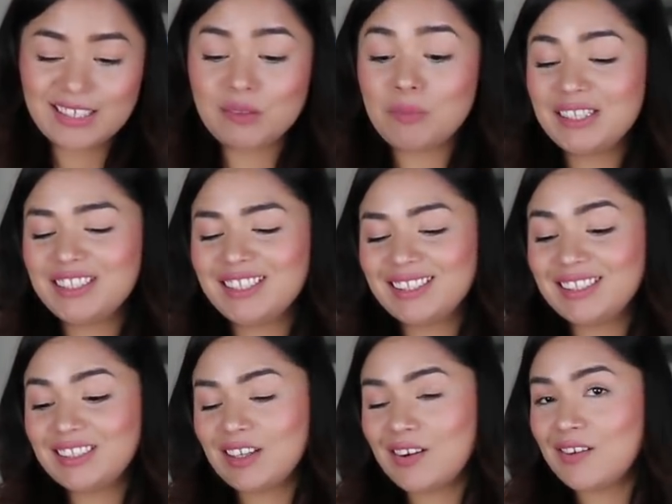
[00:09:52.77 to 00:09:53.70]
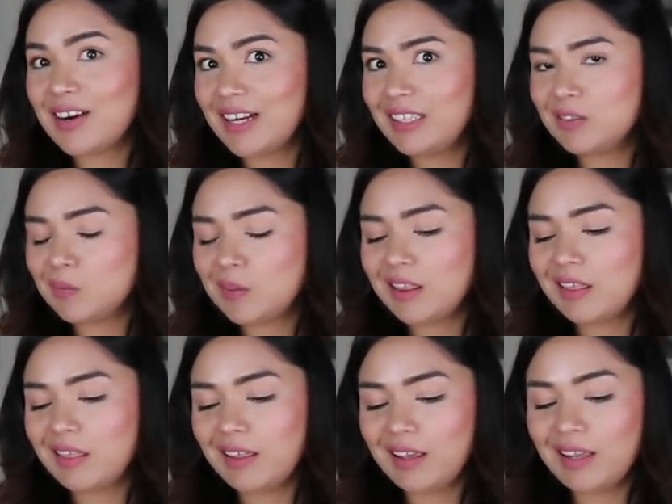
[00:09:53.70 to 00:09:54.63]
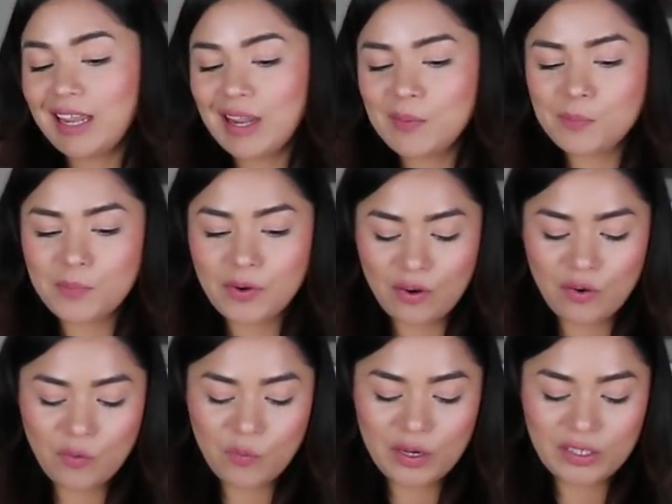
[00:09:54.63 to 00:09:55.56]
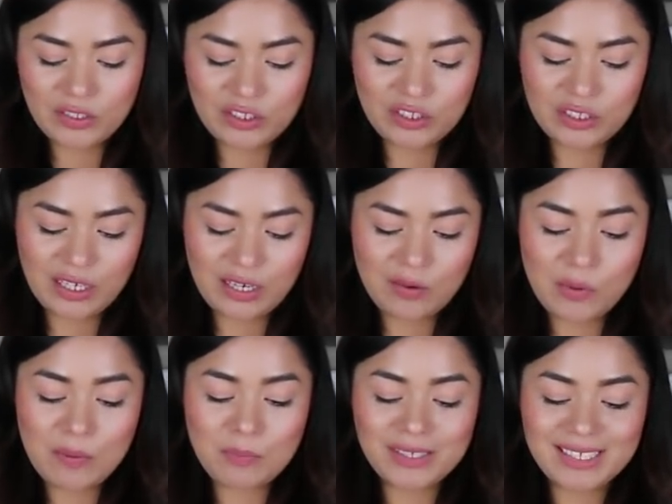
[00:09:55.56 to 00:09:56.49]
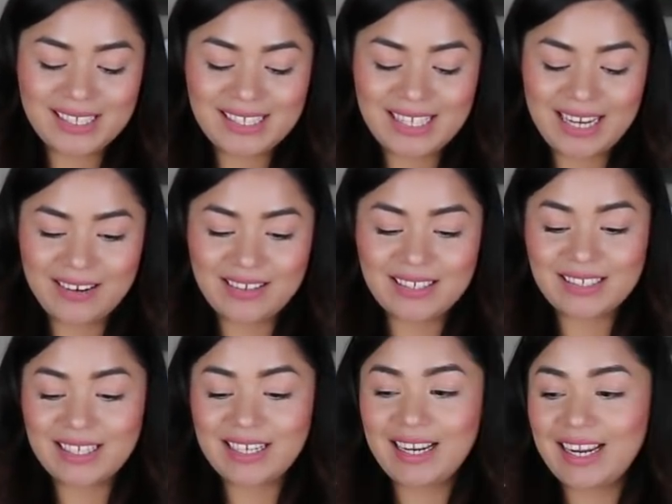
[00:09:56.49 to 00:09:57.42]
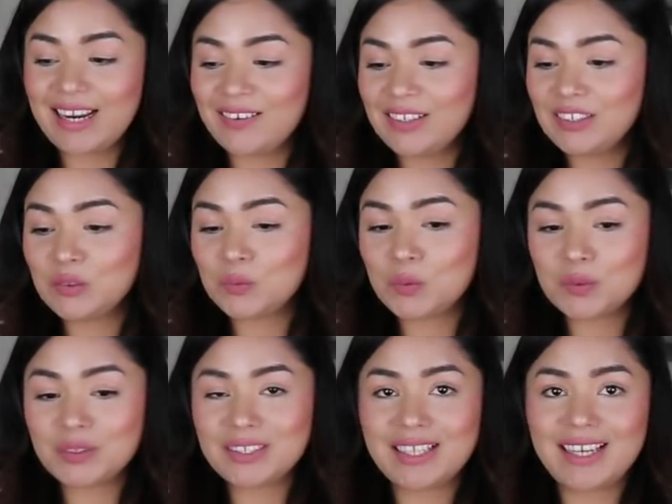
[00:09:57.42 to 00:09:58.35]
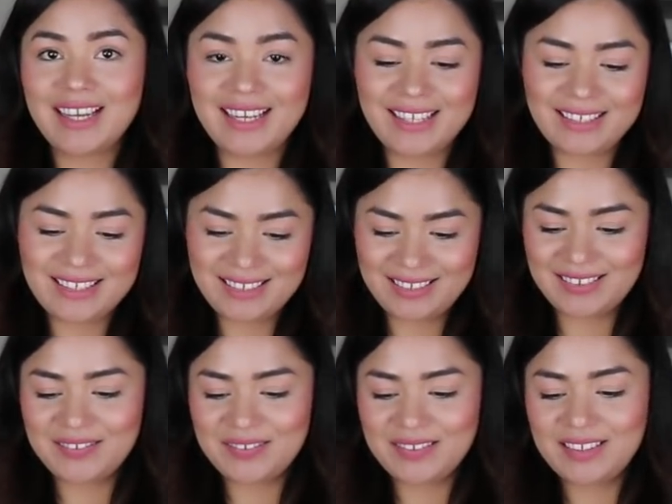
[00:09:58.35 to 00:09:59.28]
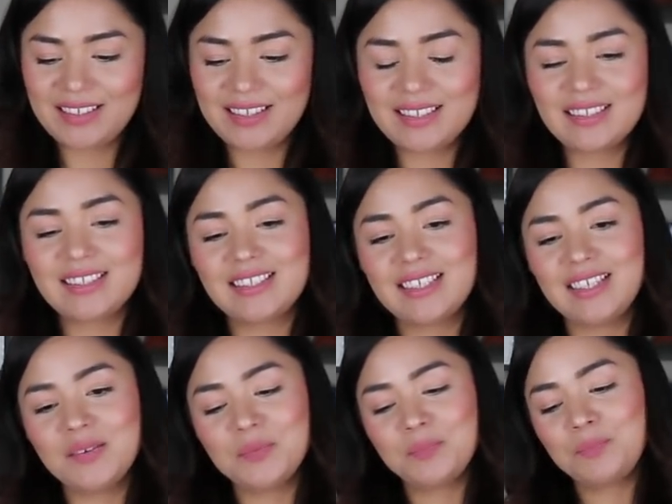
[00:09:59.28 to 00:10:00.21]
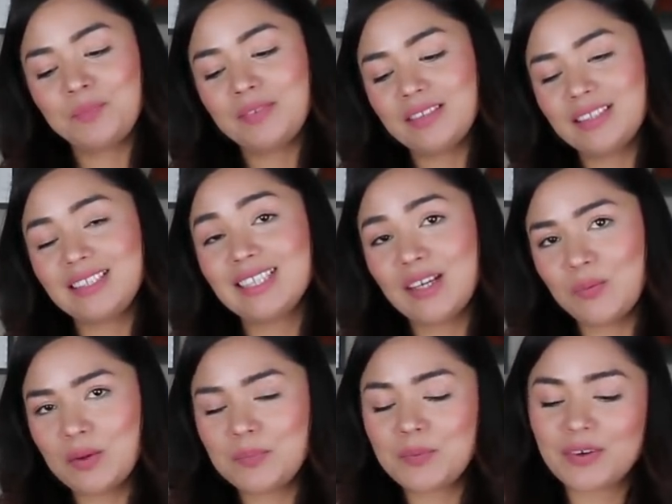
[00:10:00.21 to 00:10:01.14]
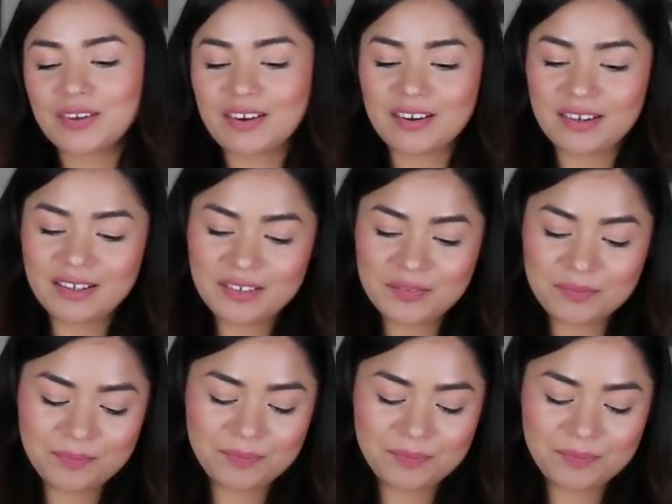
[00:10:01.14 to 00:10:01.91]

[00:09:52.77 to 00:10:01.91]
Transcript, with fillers: Especially so, right, with the Emperor, which uh, represents Aries, and Aries rules the head. Let's see. Let's get one more card.